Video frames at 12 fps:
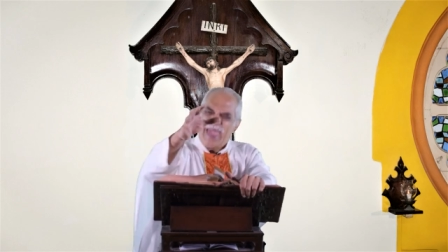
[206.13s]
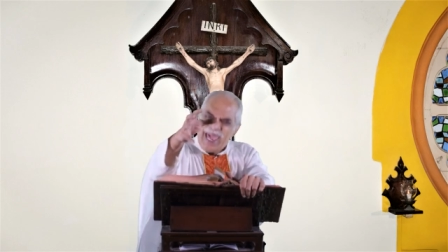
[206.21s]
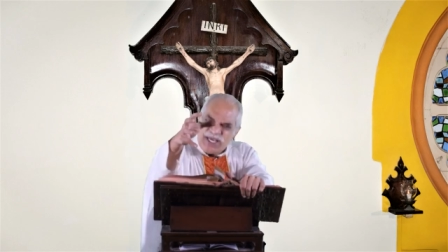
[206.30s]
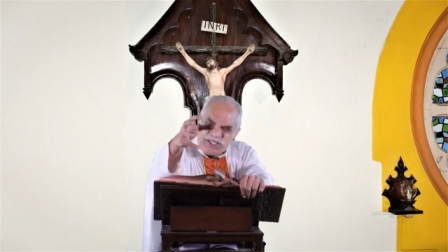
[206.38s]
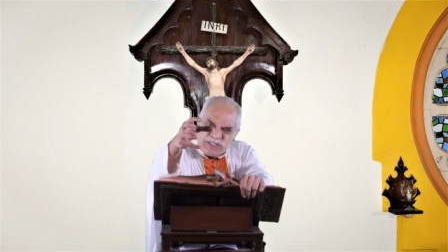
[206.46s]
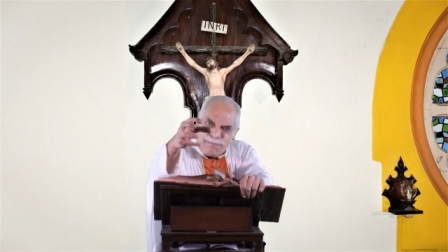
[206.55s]

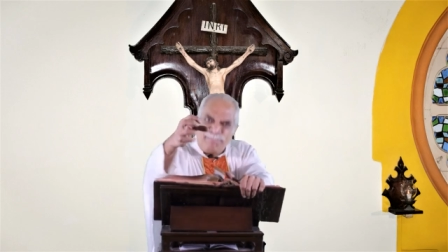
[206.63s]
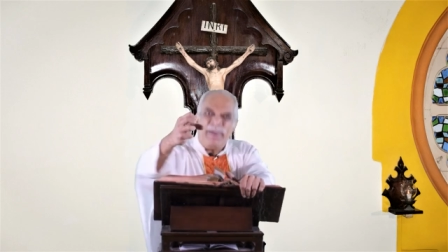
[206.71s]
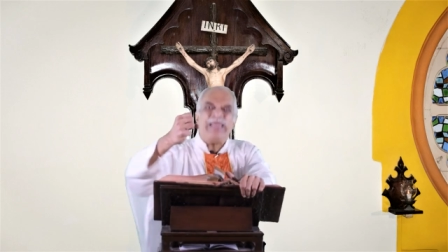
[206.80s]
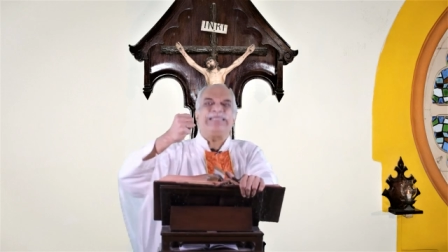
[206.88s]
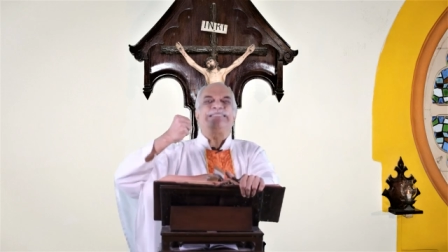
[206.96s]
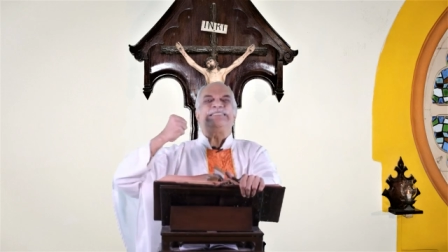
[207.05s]

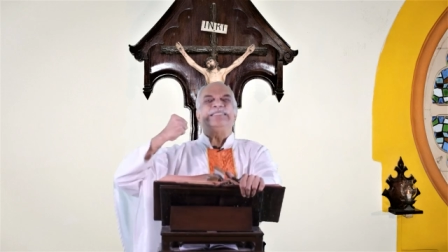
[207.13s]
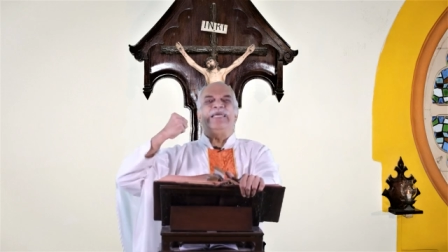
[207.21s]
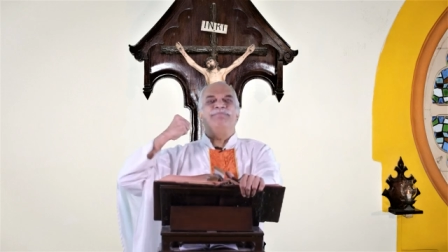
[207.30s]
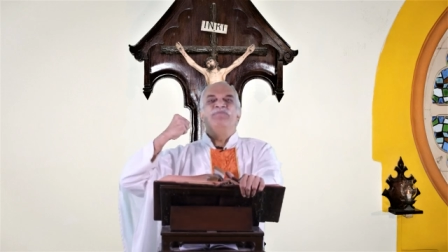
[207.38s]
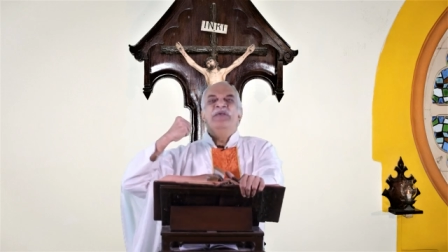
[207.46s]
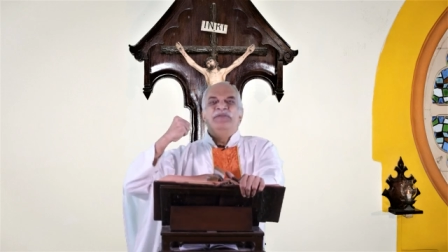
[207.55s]

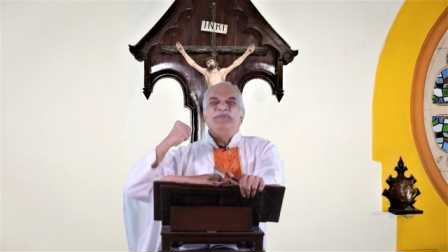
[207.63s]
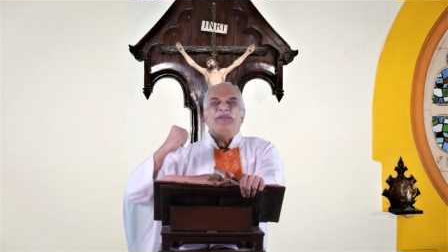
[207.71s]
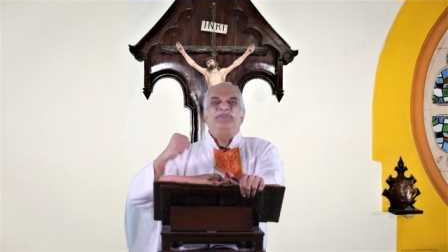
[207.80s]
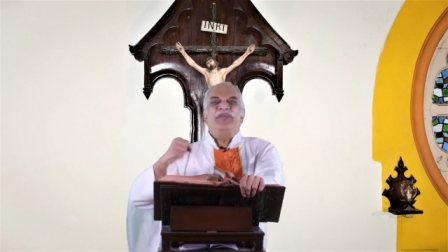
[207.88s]
expecting that